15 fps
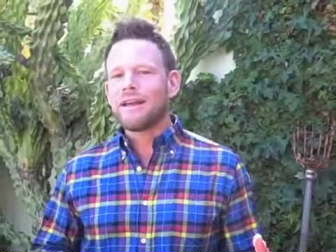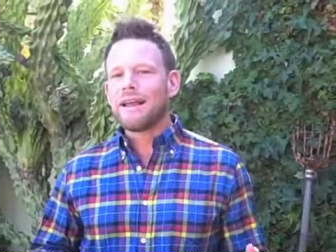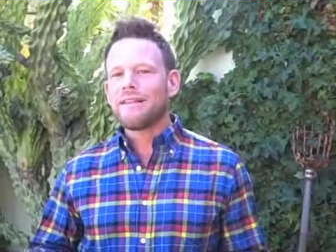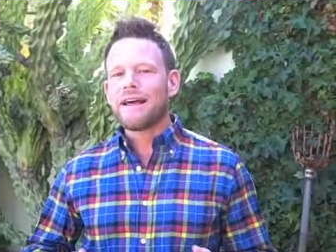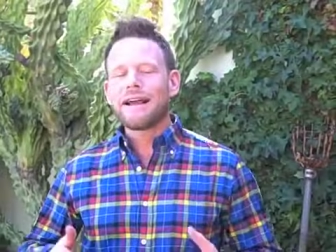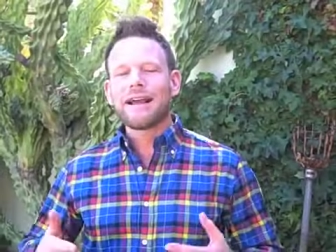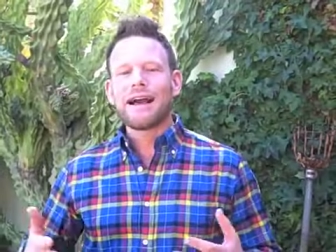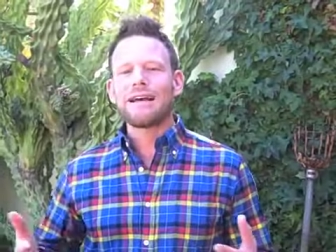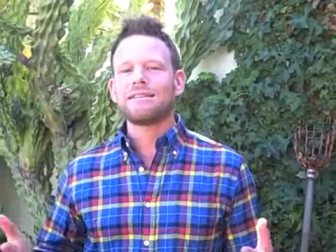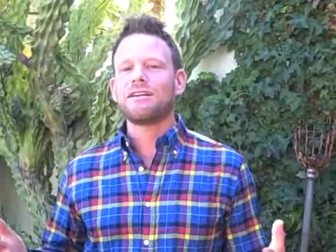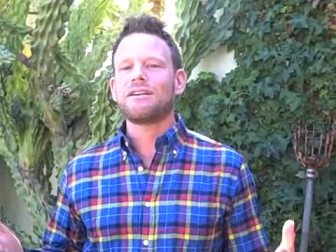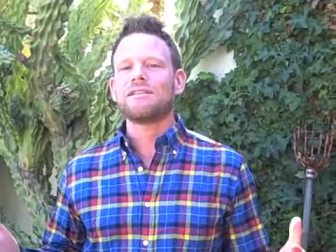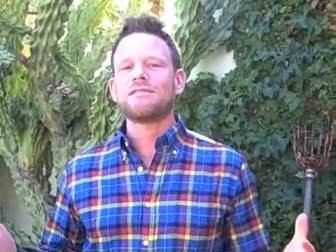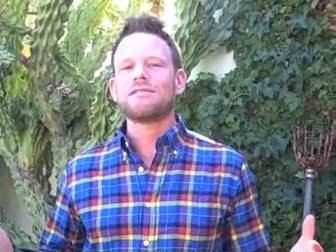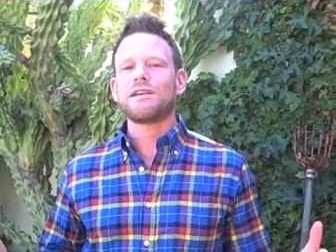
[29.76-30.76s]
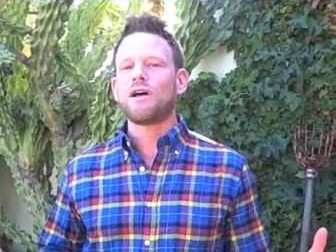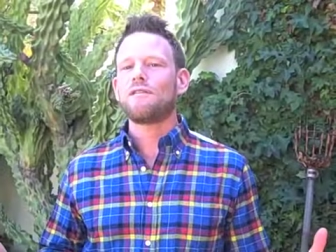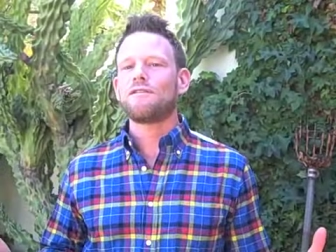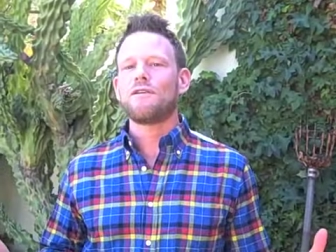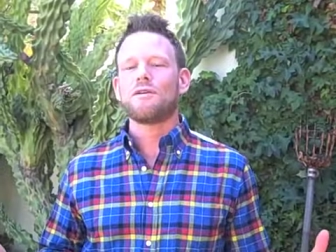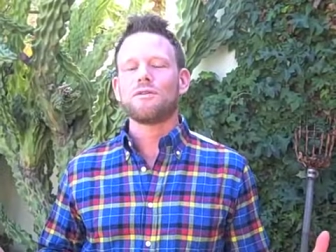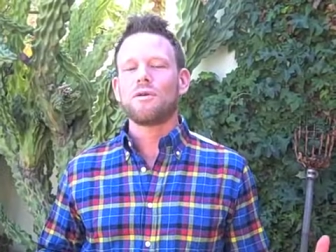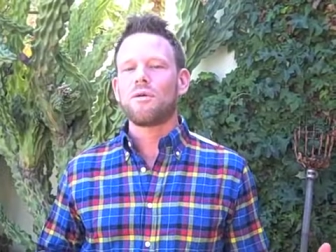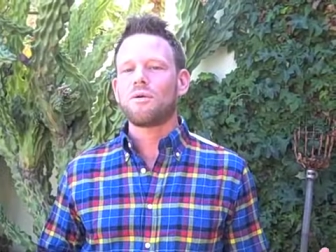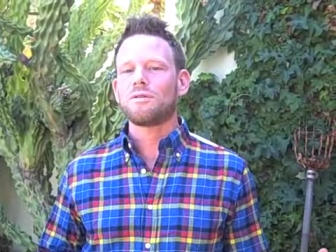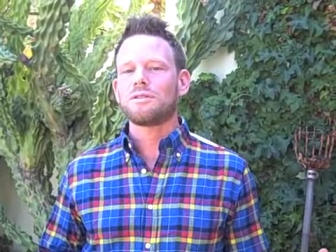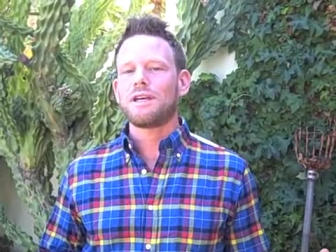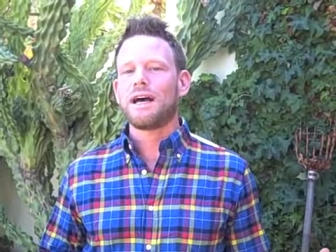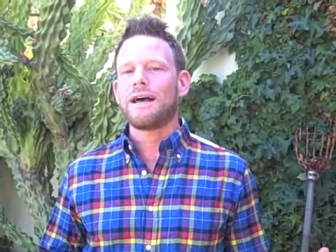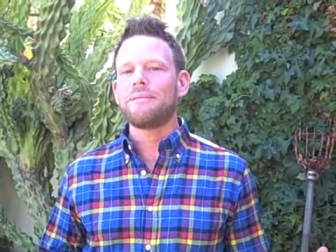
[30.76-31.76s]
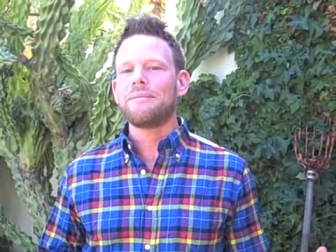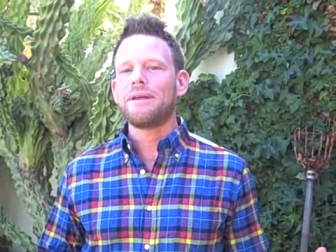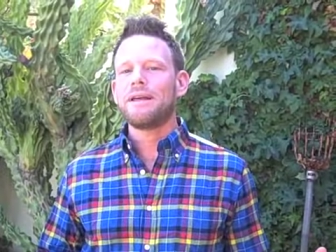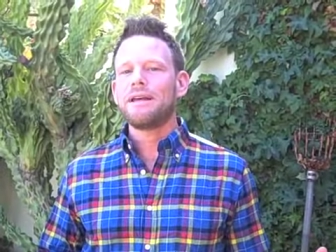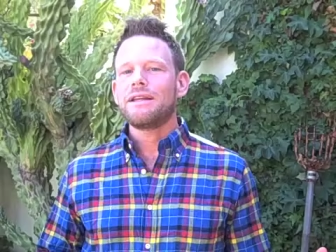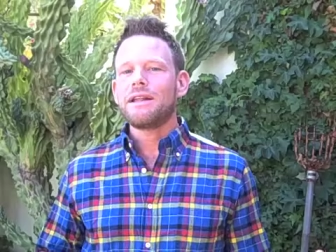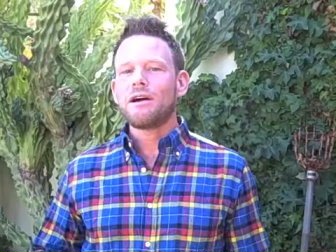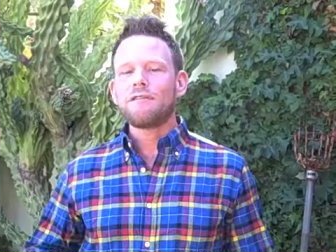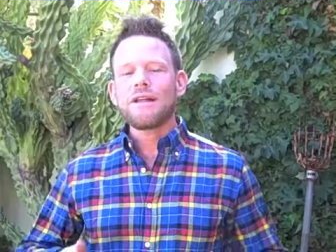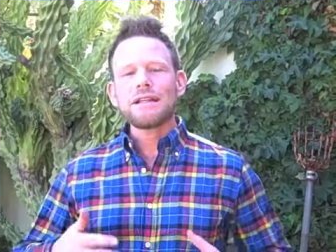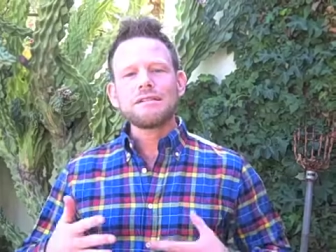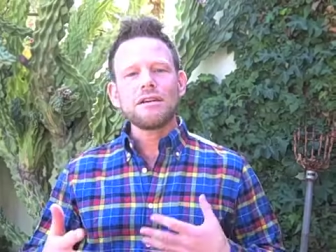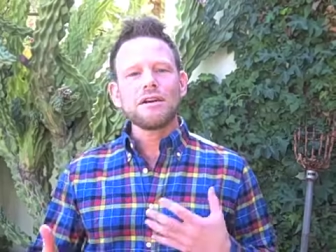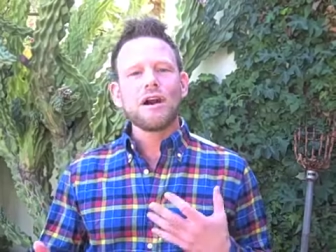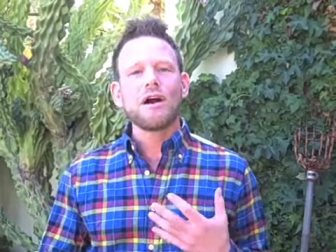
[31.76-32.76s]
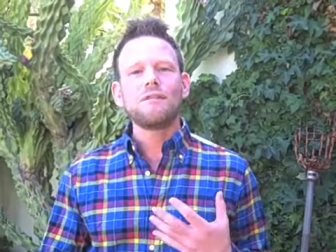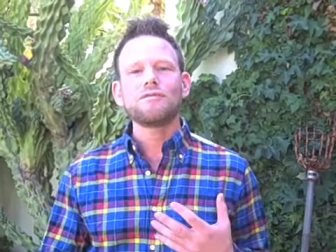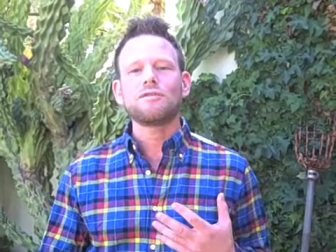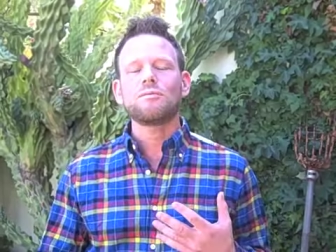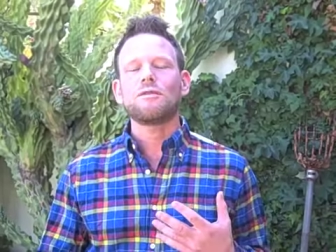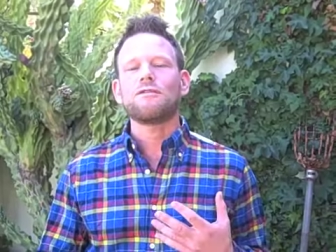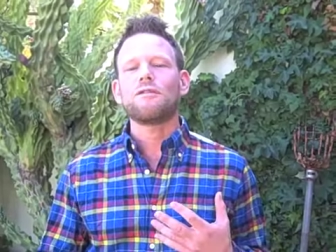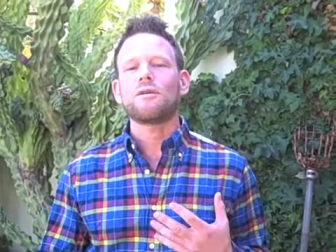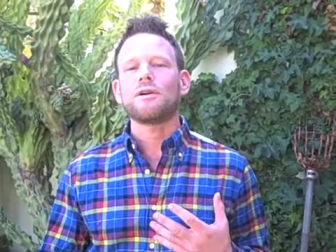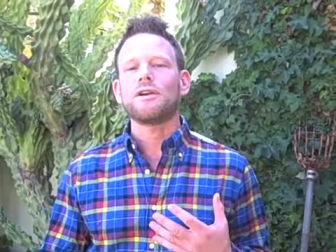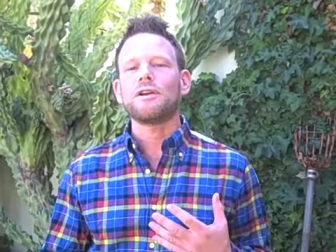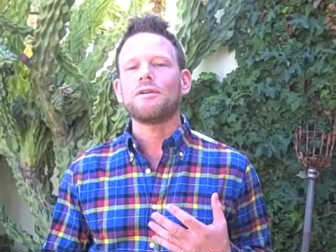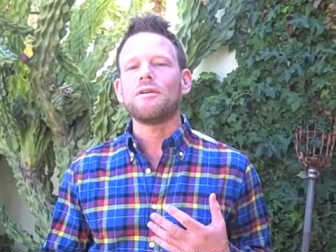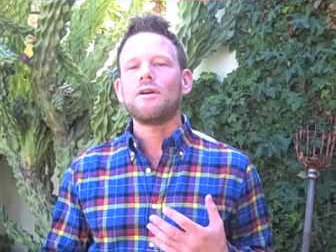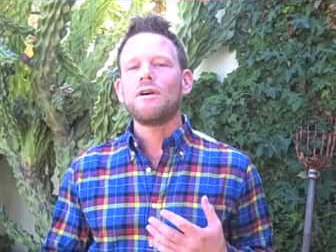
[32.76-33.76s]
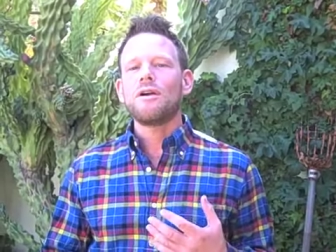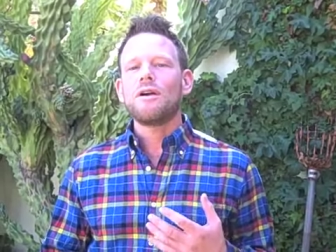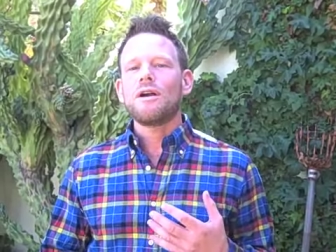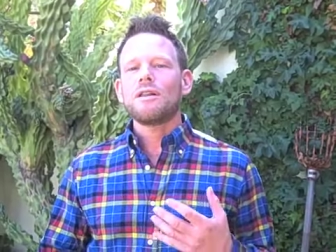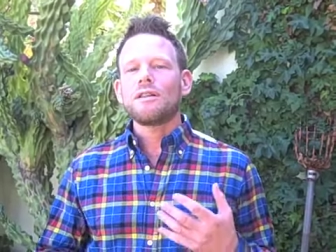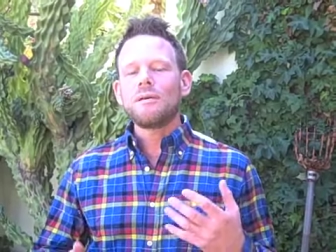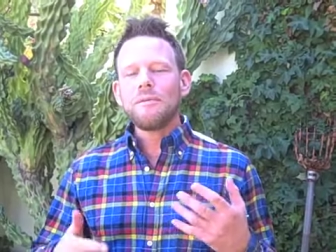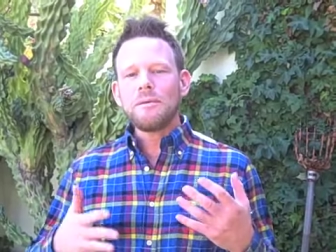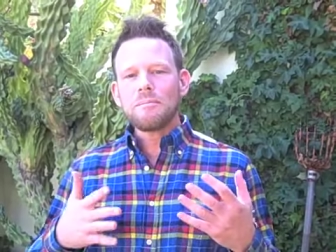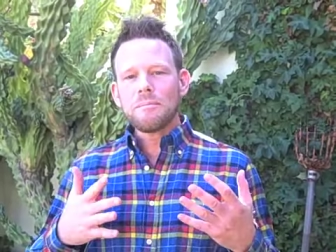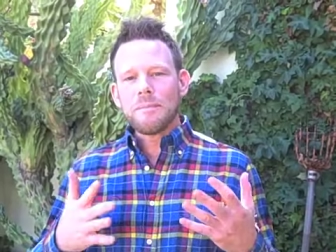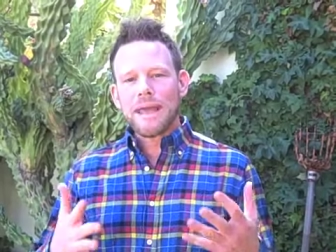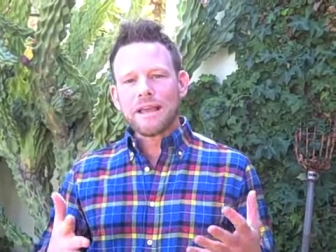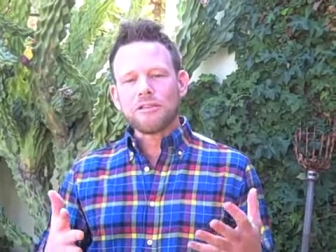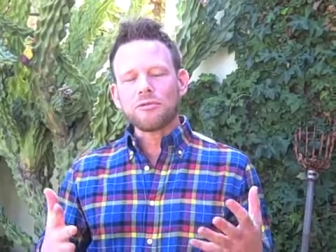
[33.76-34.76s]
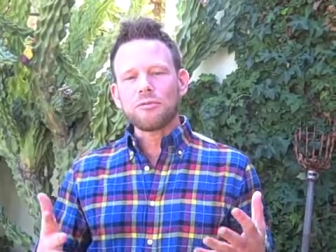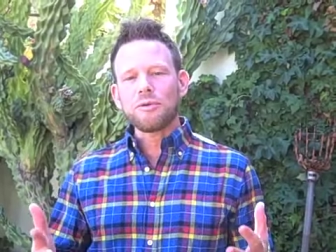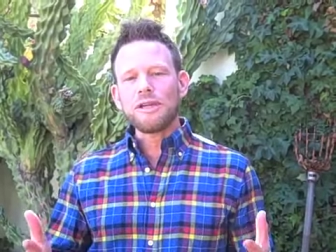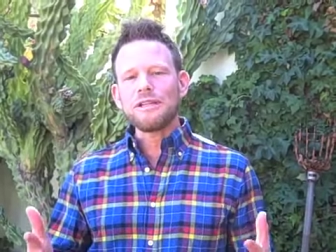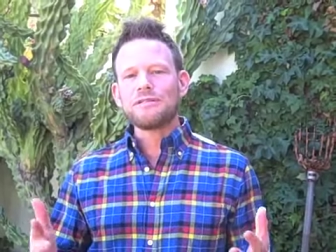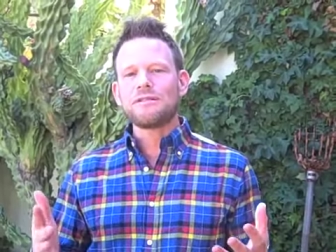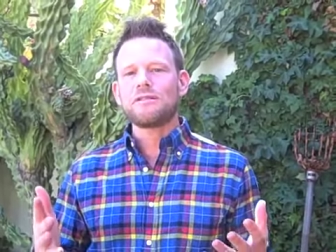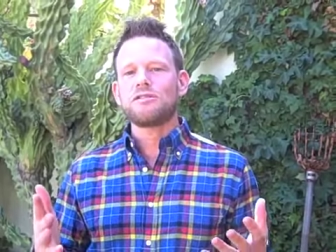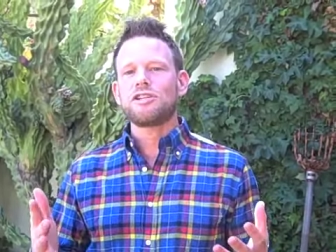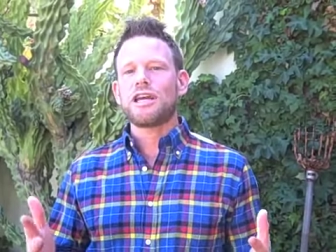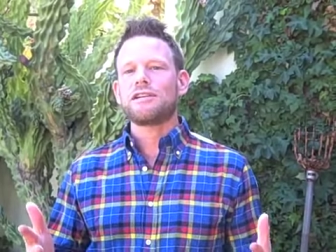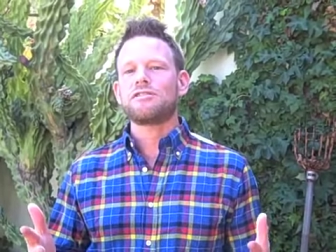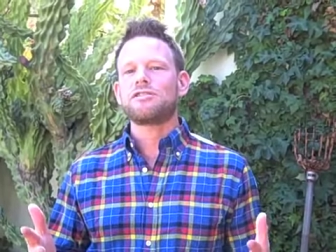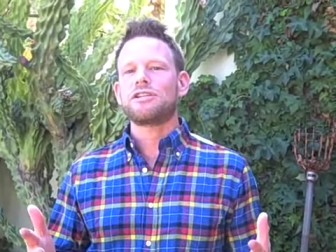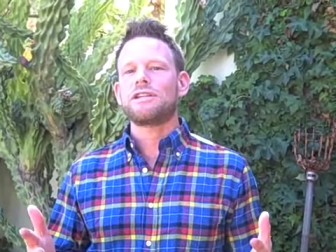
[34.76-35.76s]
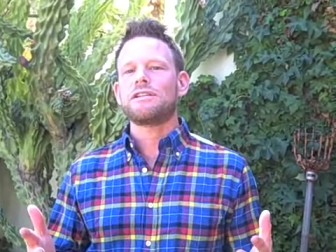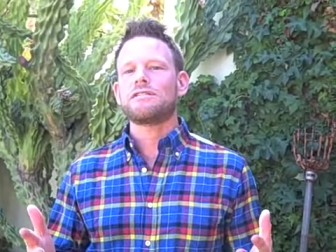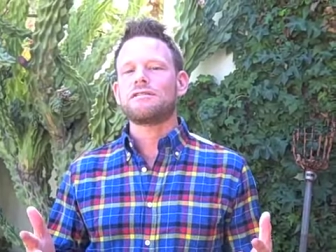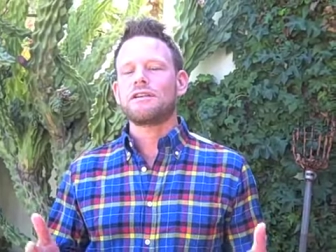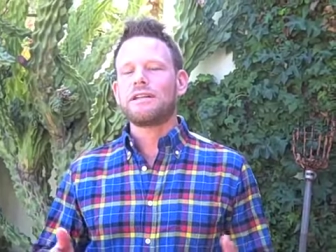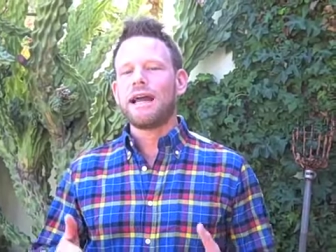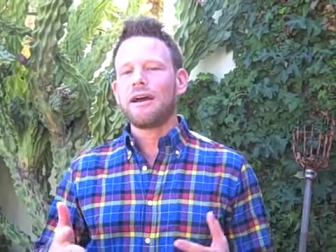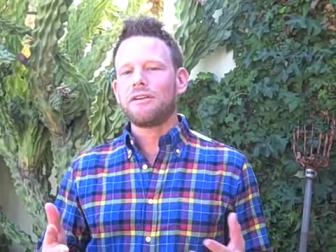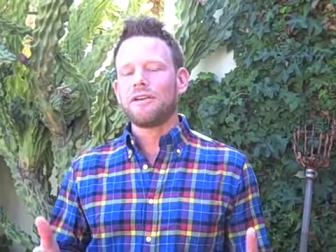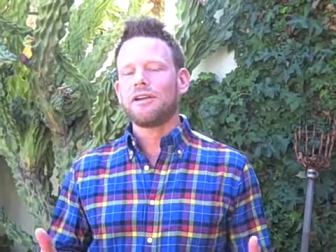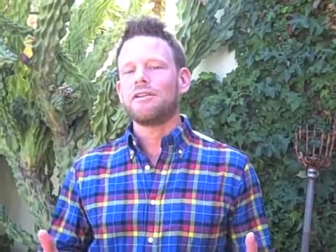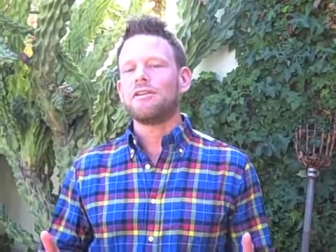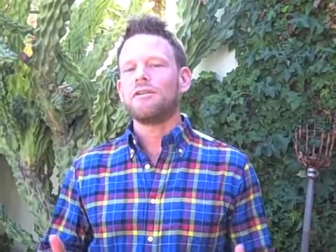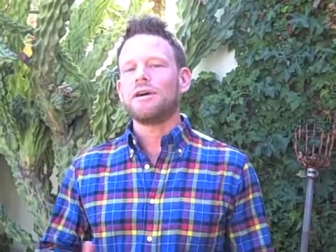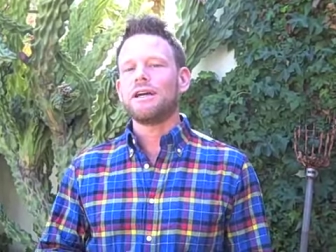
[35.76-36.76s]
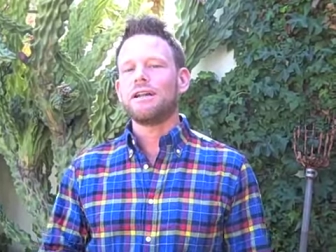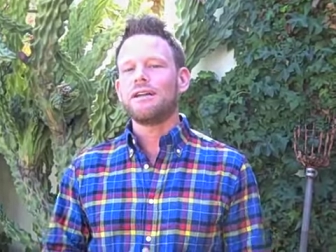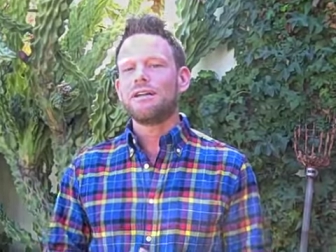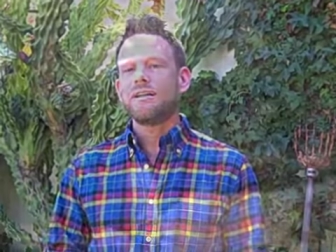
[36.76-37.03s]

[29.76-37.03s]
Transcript: and that guy's on his cell phone the whole time. Now, if that's uncomfortable for you, let me make three suggestions on how you can do it.